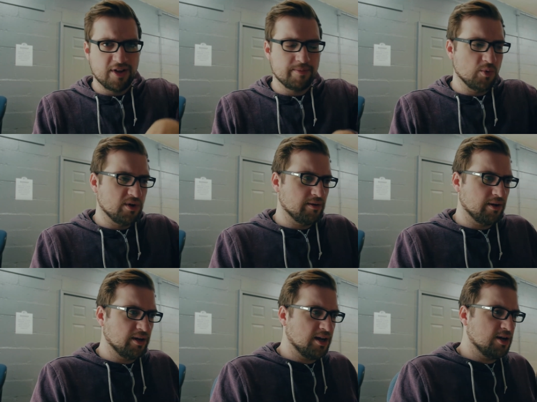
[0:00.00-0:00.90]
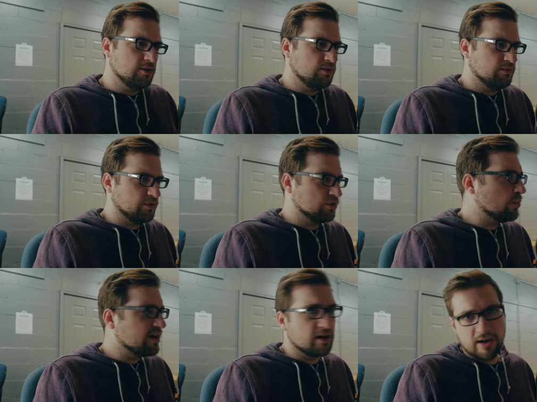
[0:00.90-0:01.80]
thumb you wanna adhere to for
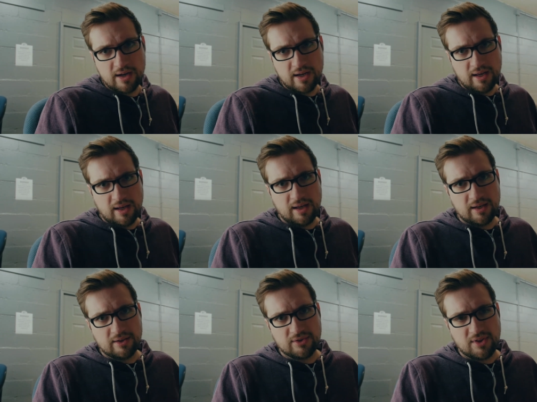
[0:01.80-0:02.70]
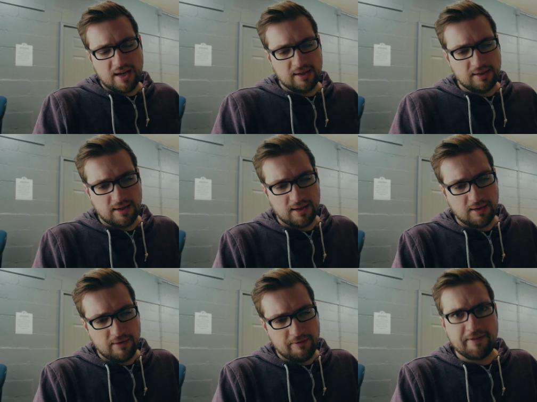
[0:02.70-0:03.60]
Twitter is that
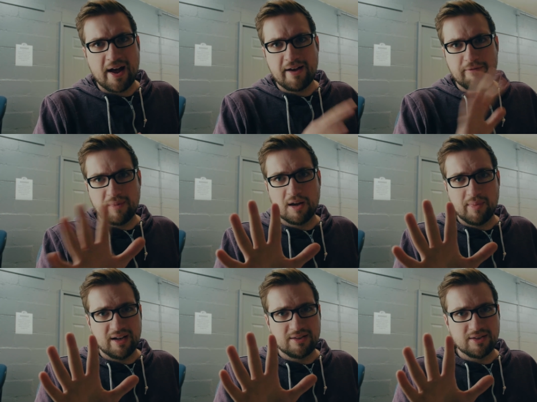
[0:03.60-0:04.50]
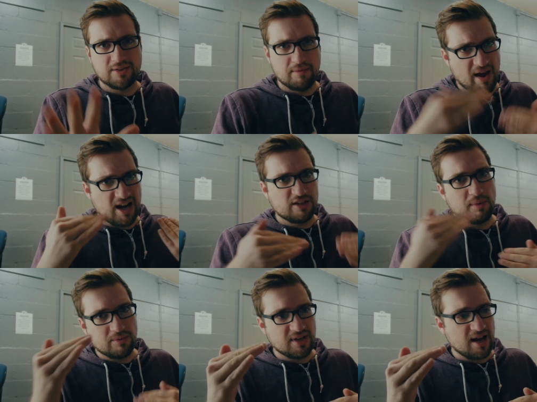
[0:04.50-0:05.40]
uh, five megabytes is the
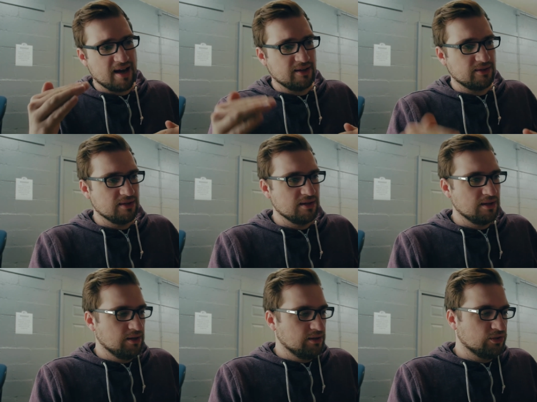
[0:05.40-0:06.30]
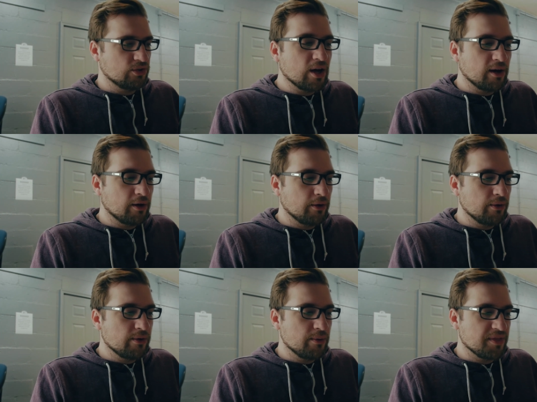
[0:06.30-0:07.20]
maximum size.
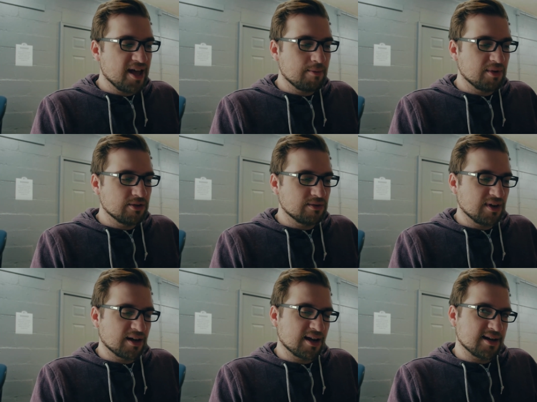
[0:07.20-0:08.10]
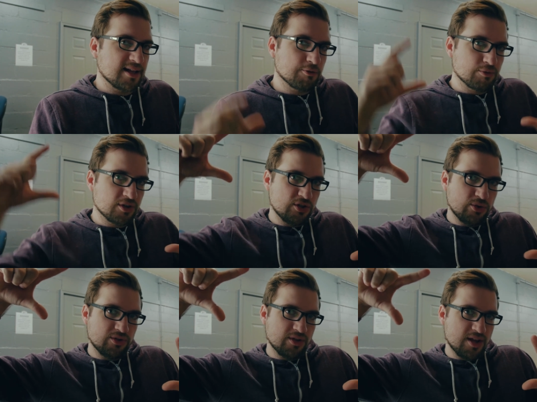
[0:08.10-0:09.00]
So what that means, you've got to kind of like
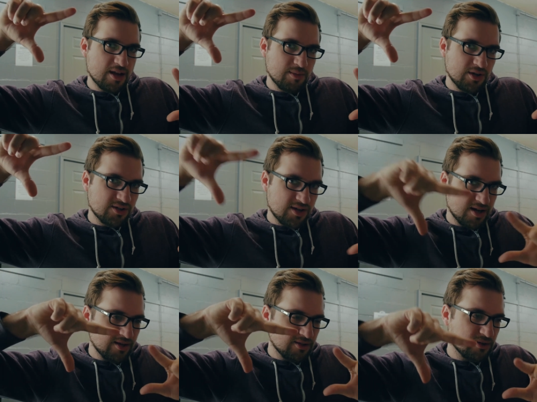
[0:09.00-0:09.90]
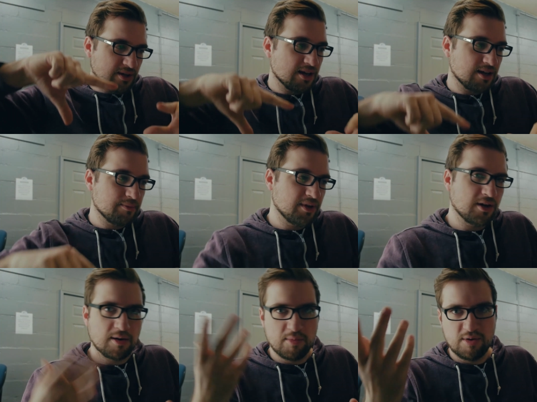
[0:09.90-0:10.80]
reduce the image size, um, and
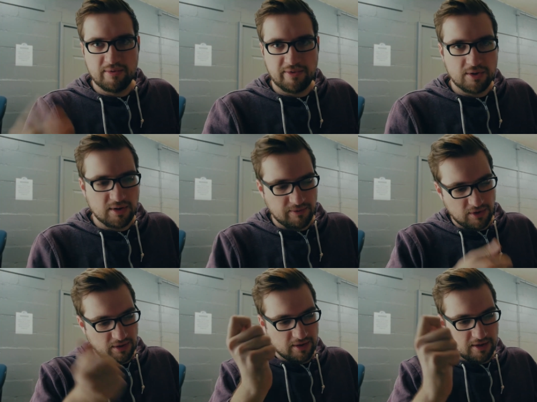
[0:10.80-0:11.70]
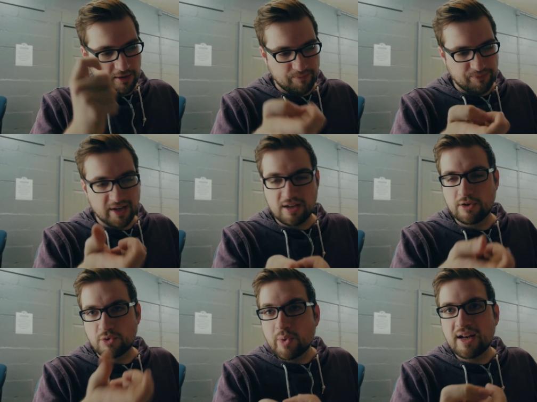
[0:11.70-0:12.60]
on a mobile phone, if you're, you know, like you're
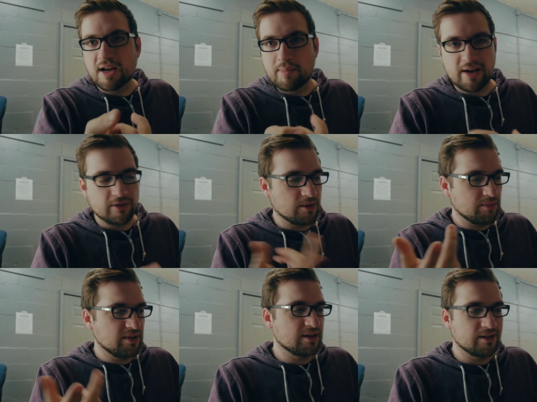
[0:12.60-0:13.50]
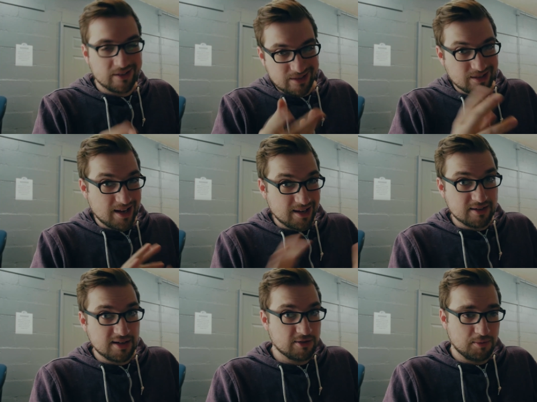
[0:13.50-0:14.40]
tweeting about something, it's not,
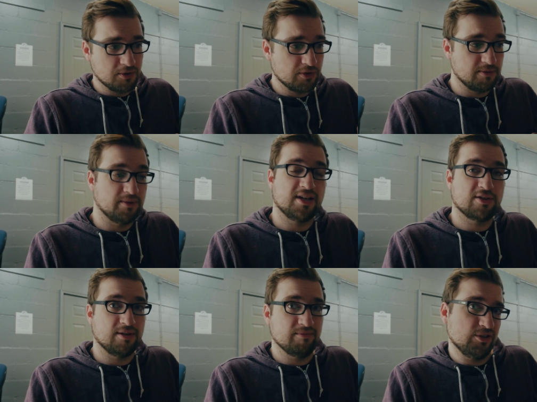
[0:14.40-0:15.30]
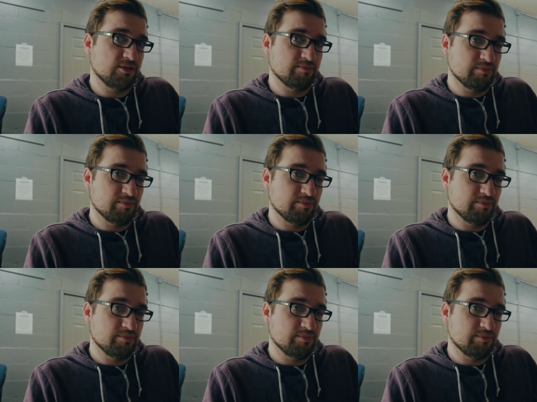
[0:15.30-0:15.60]
it's not super noticeable. It's actually, it looks,